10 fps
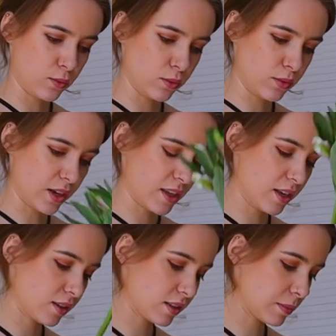oh, I
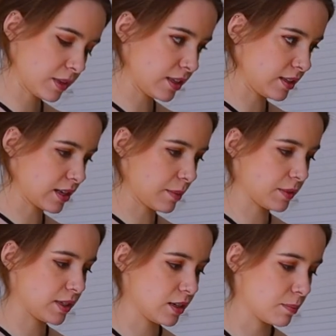think some of these
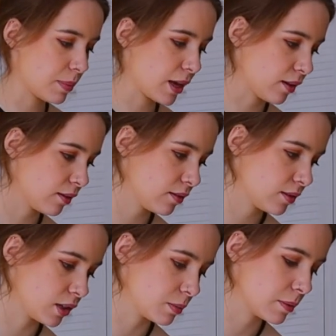stems need to
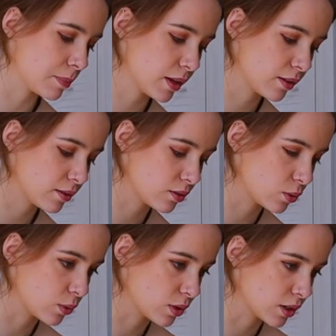be a bit
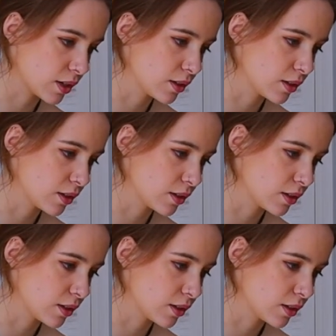shorter.